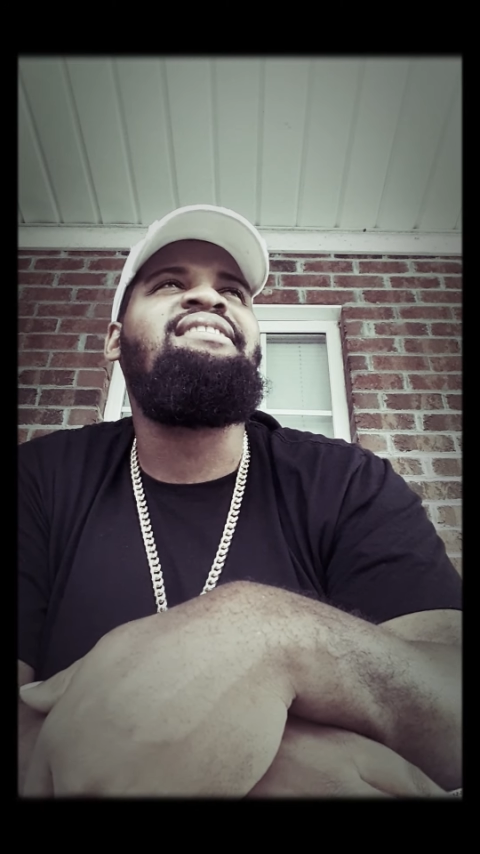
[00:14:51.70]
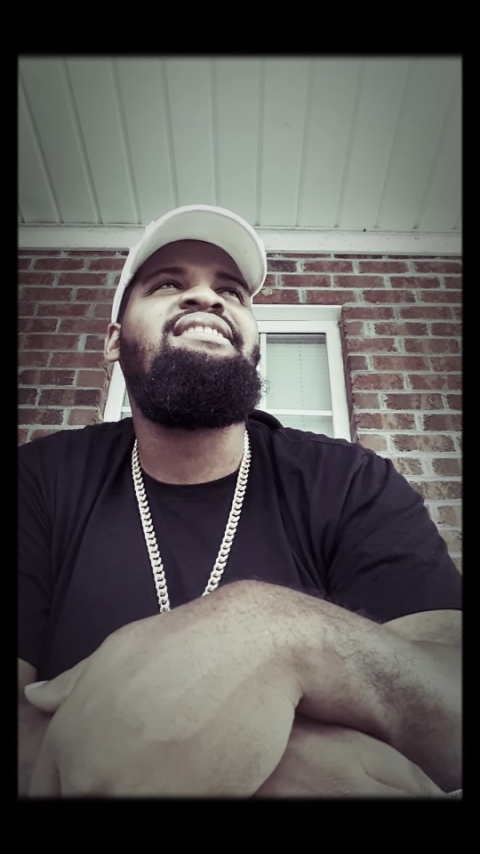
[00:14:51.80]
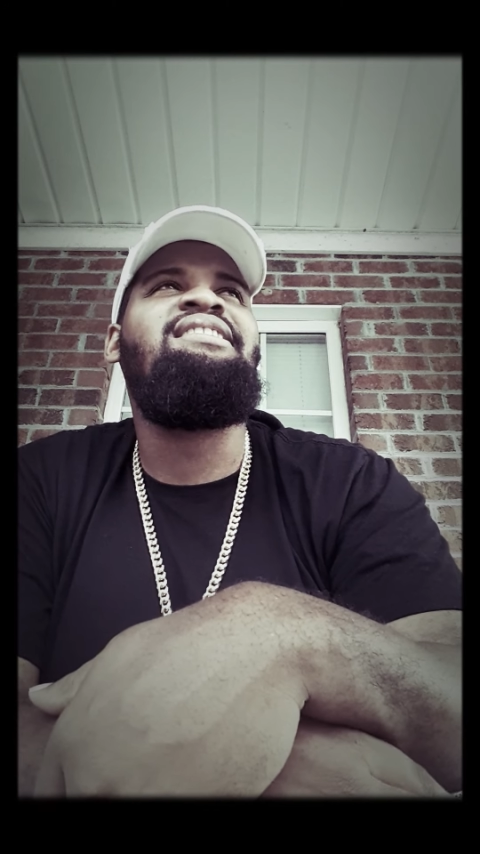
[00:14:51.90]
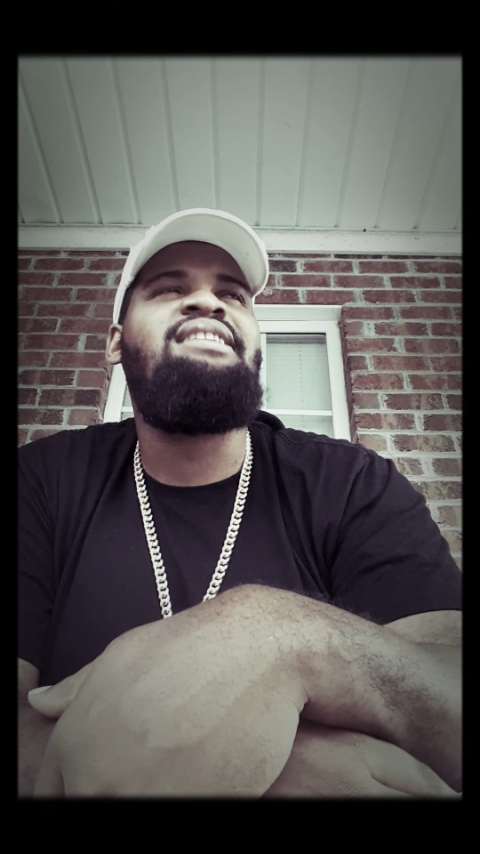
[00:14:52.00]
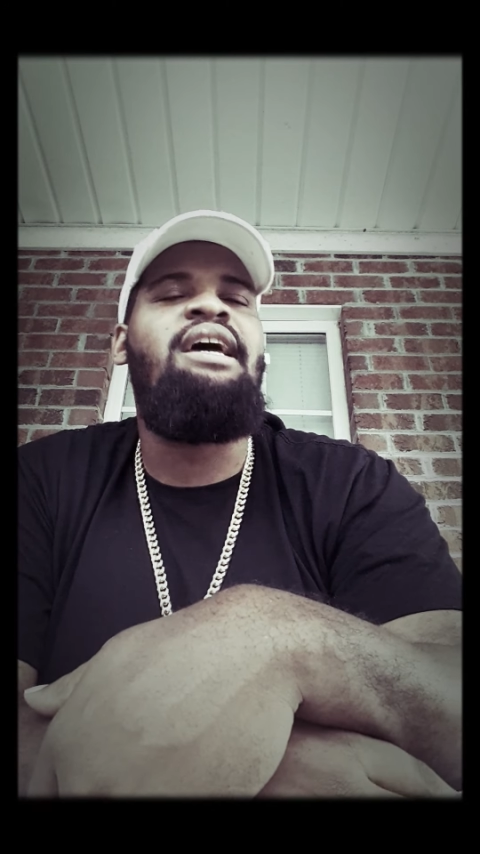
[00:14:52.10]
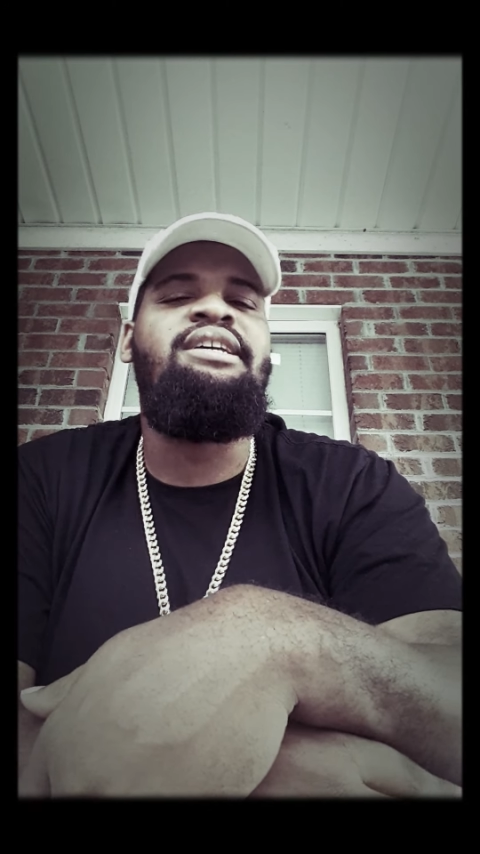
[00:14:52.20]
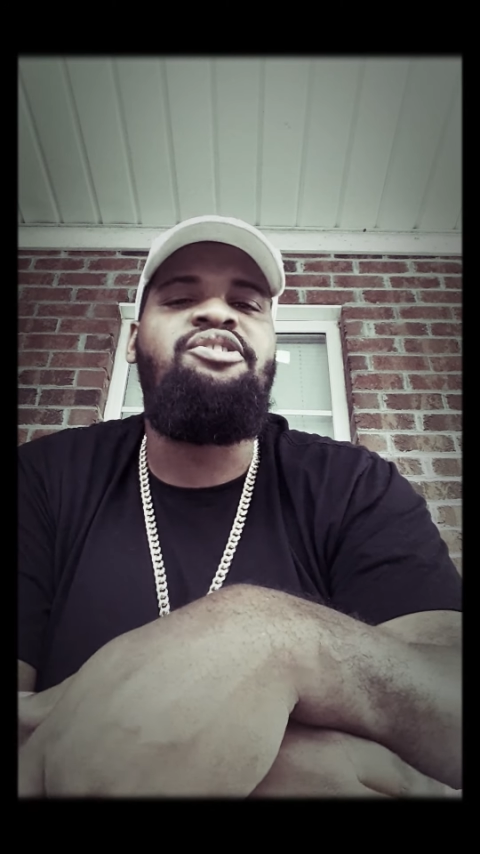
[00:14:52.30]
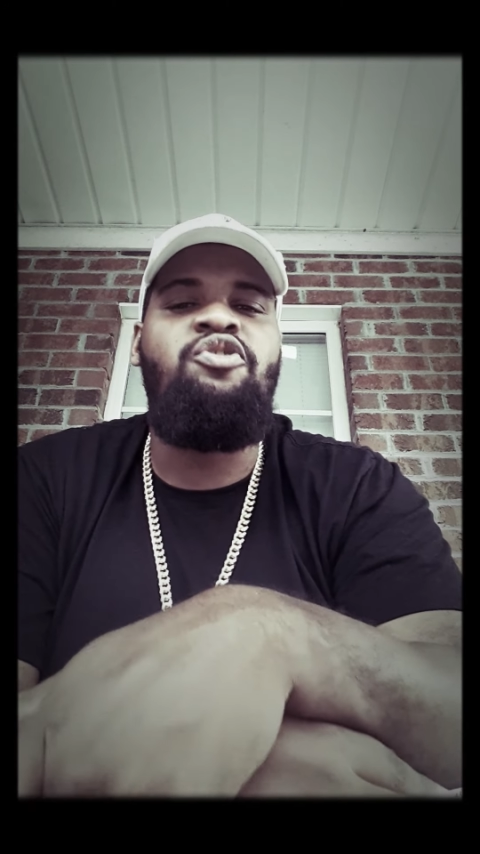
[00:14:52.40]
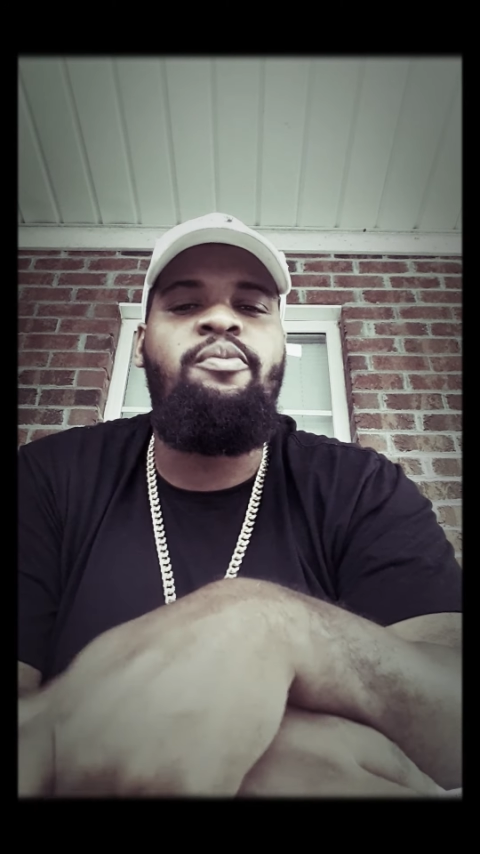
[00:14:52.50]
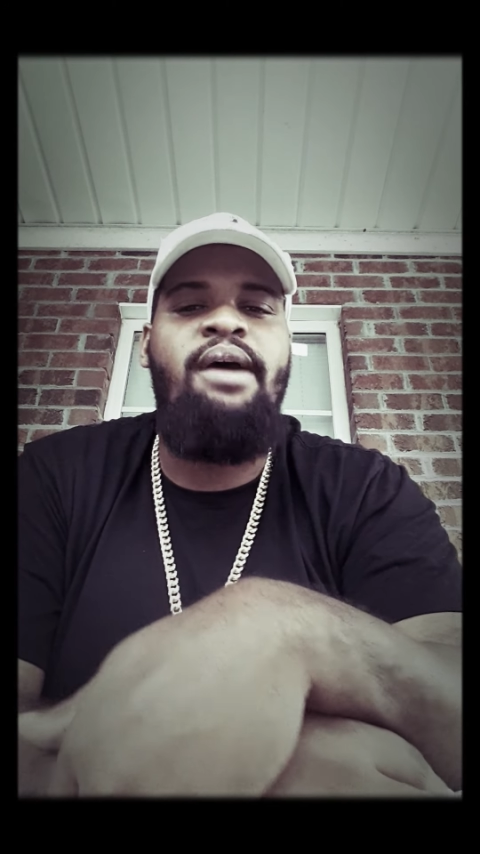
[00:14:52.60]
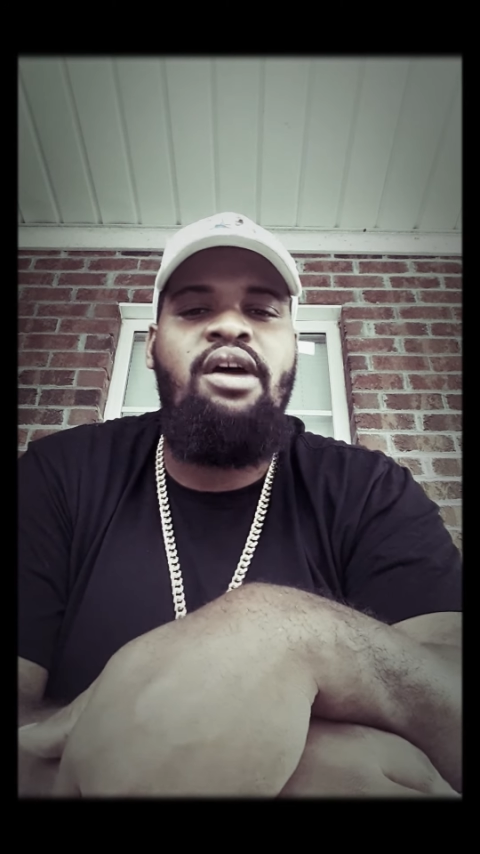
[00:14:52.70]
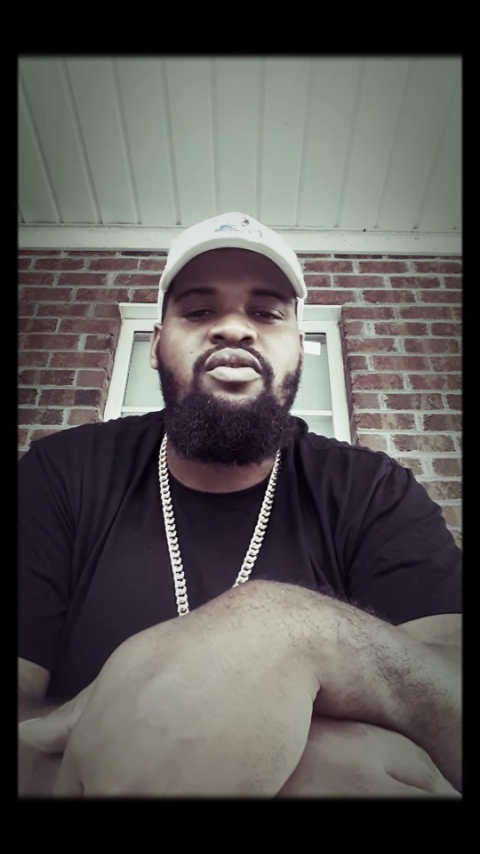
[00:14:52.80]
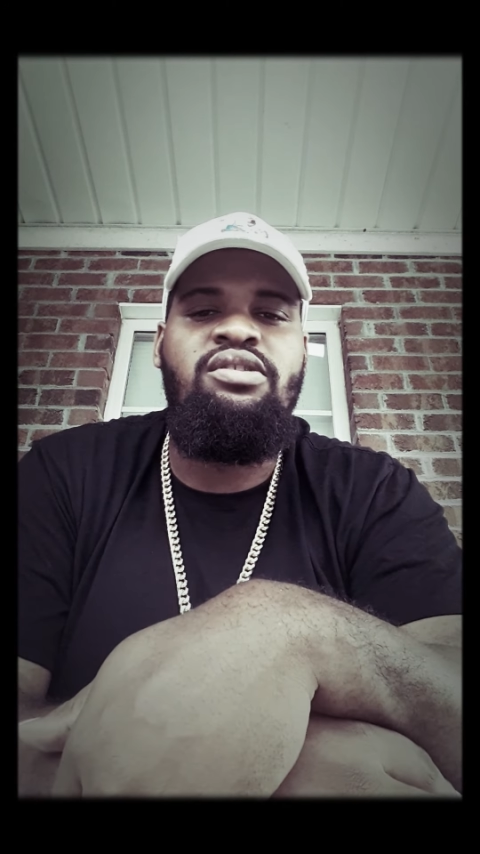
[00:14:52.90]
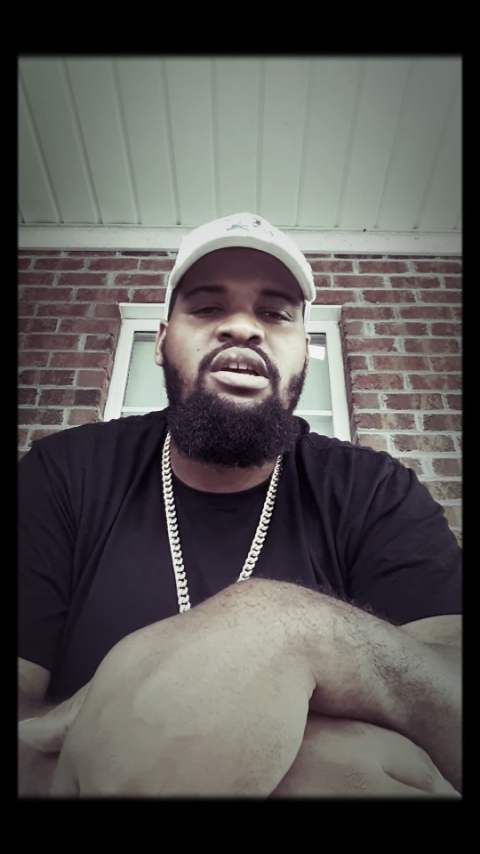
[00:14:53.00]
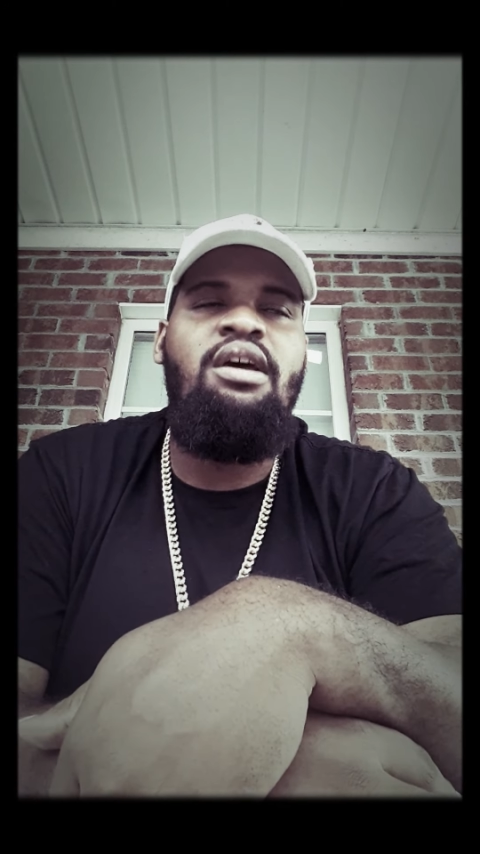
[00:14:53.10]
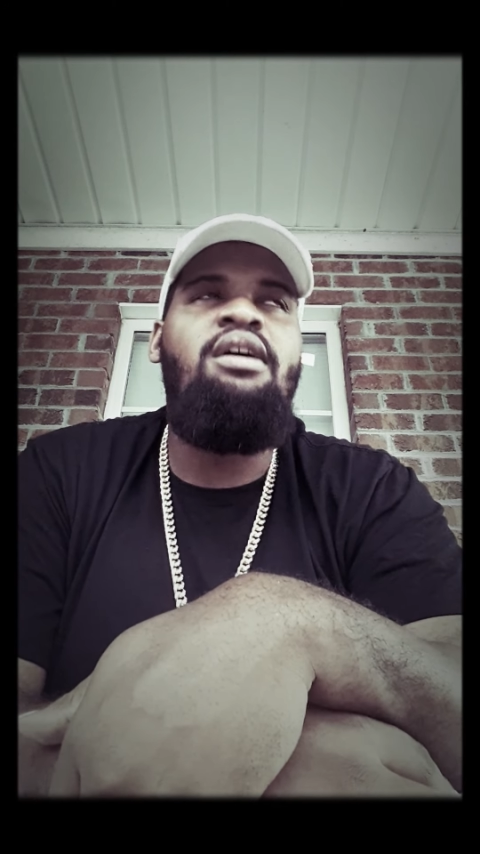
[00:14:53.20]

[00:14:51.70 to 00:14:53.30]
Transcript: I seen his last two battles.